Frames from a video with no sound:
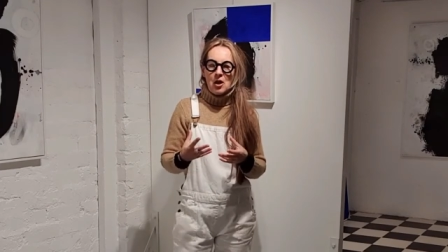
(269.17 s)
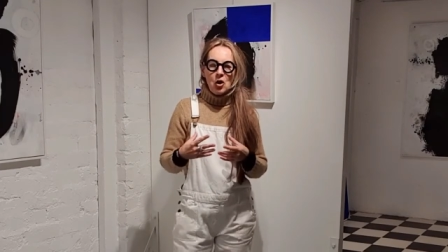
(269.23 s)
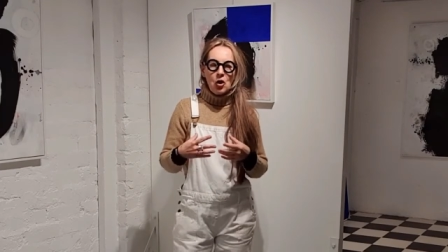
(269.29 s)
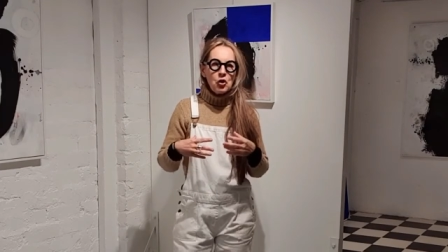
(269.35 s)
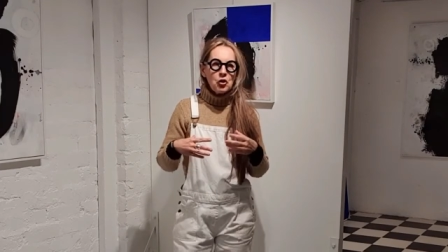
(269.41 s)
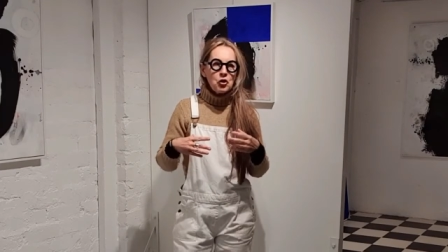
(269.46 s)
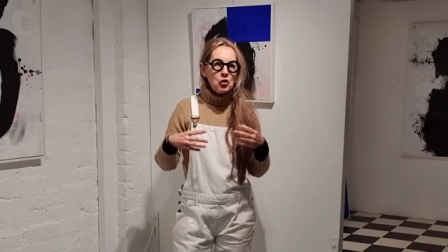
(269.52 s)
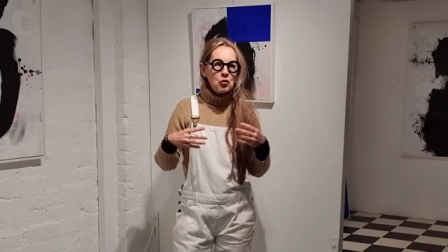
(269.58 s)

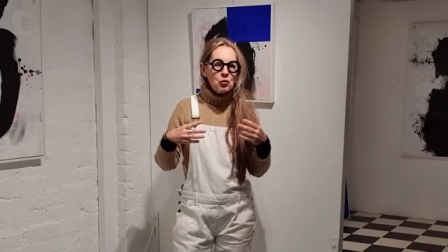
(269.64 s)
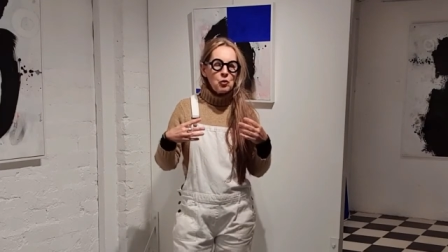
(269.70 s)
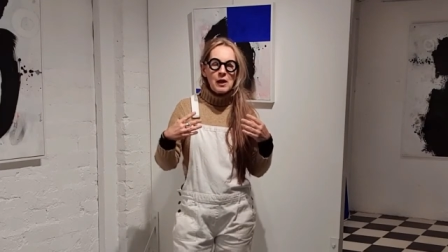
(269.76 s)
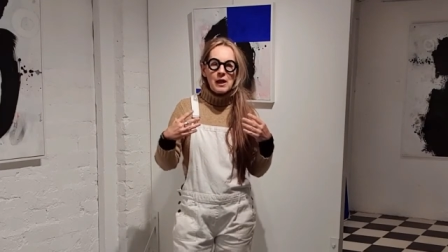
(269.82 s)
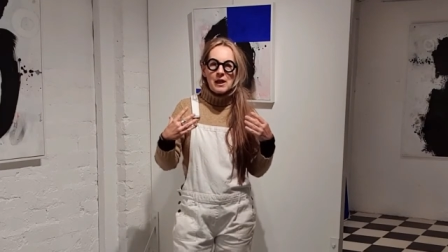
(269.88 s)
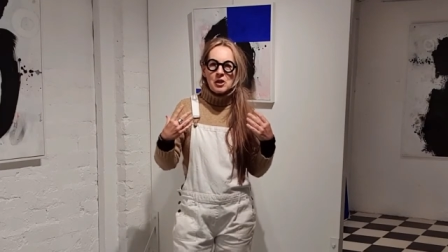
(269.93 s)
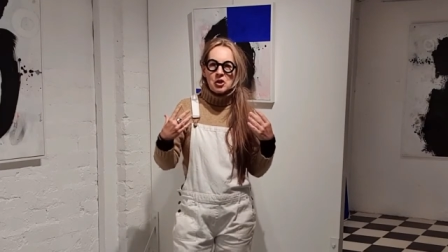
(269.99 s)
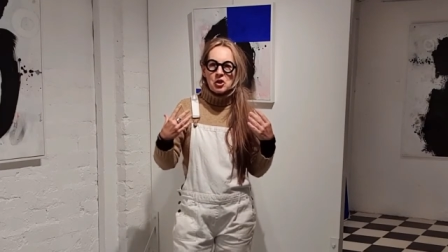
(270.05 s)
or your
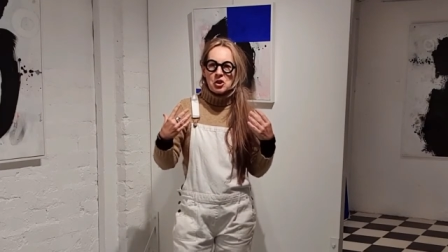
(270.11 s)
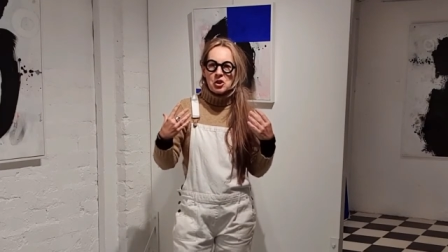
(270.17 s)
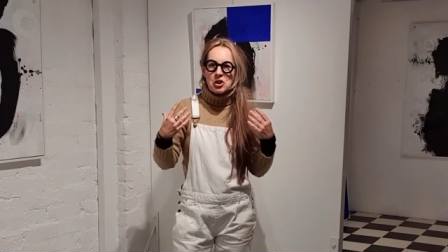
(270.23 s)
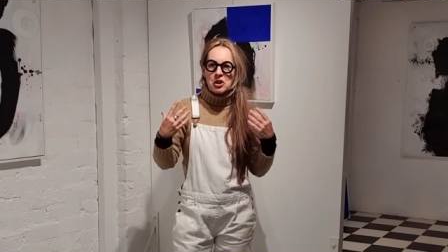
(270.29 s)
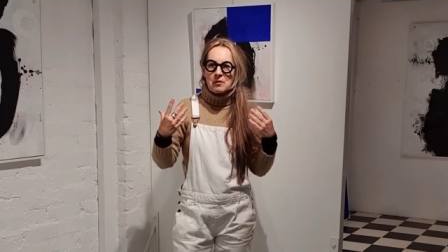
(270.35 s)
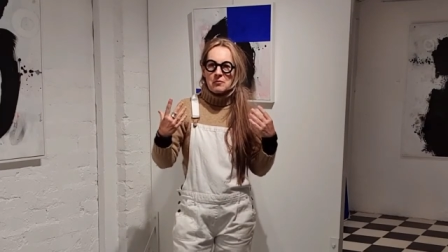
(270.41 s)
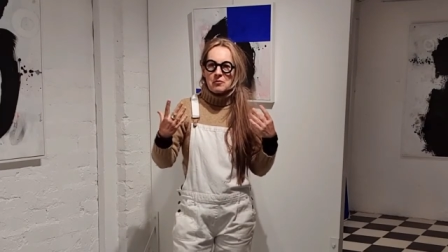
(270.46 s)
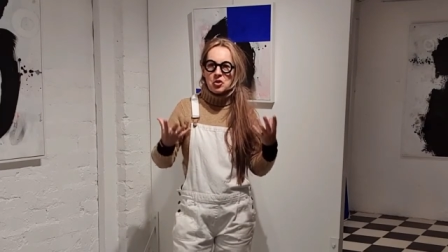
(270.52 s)

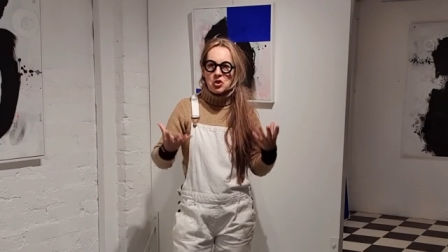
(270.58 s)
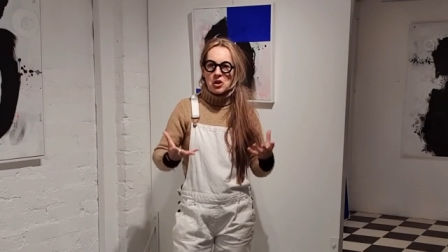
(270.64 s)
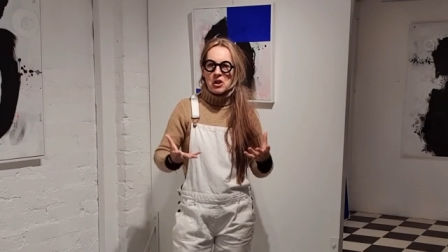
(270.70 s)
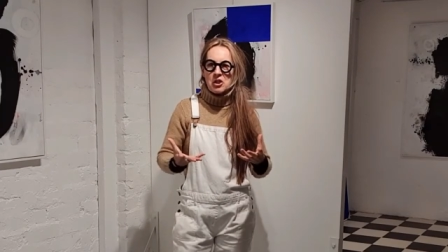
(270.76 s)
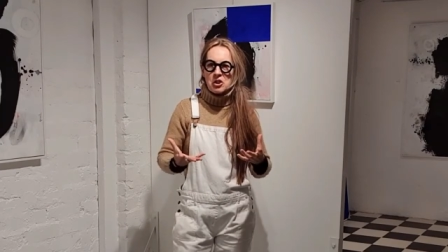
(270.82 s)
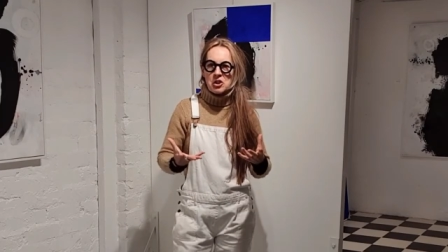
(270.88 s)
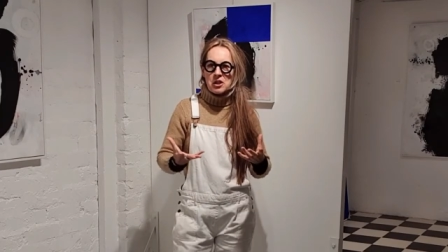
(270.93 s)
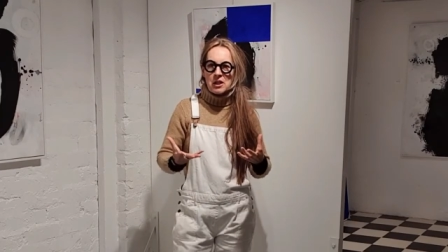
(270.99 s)
relationship
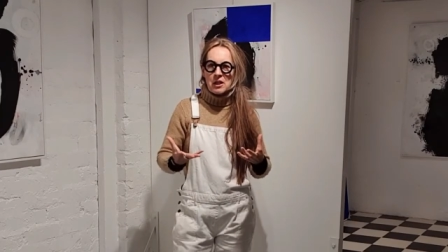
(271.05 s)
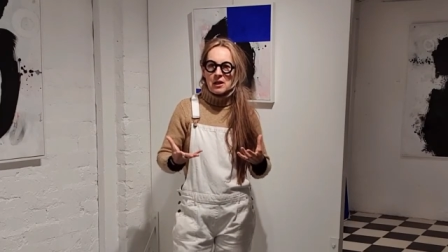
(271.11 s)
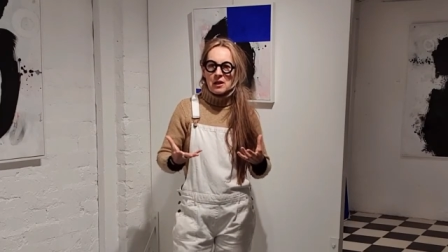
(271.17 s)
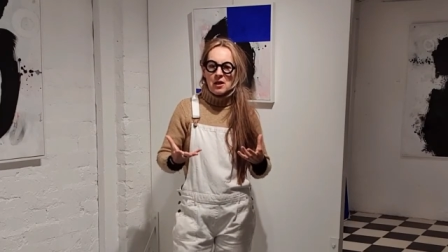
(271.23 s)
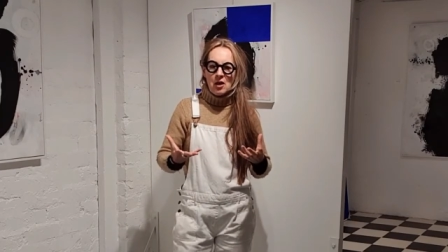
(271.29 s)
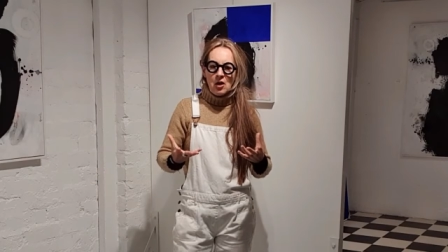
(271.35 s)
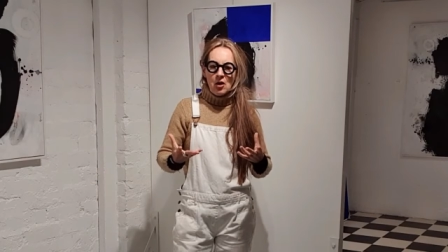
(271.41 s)
changing,